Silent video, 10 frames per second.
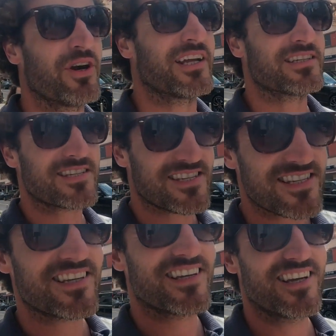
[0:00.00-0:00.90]

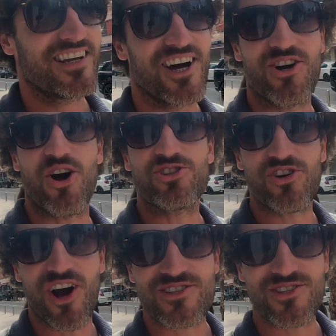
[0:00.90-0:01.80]
brings a
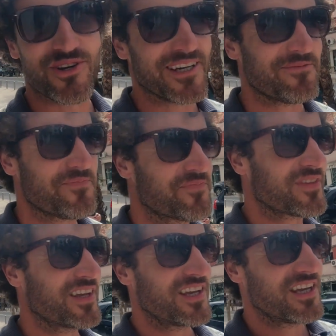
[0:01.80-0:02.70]
contrast to it.
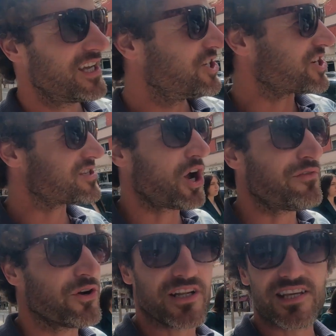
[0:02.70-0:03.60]
Just
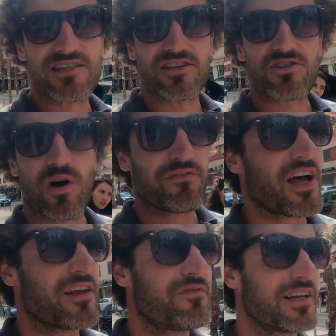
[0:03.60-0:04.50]
over in the distance where I've
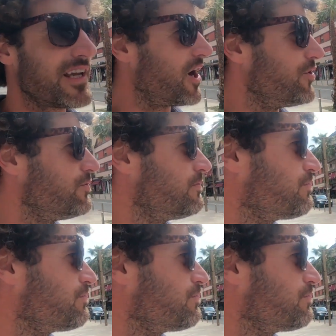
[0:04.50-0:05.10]
done a video